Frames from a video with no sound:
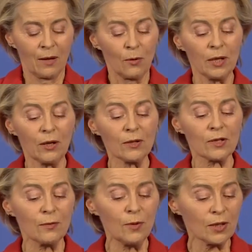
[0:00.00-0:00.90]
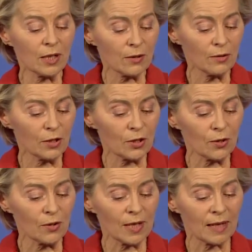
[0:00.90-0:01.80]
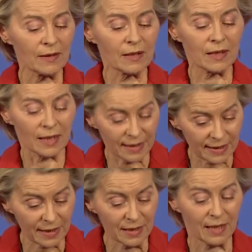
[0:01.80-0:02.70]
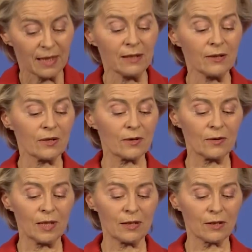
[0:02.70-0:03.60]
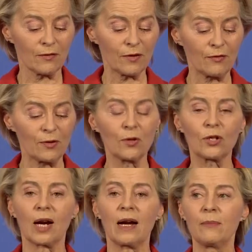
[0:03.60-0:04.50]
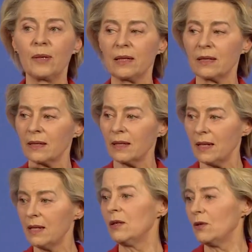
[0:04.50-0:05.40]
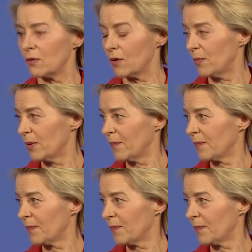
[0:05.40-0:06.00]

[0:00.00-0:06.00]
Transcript: We are also working to ensure that the clean industries of the future are built in Europe.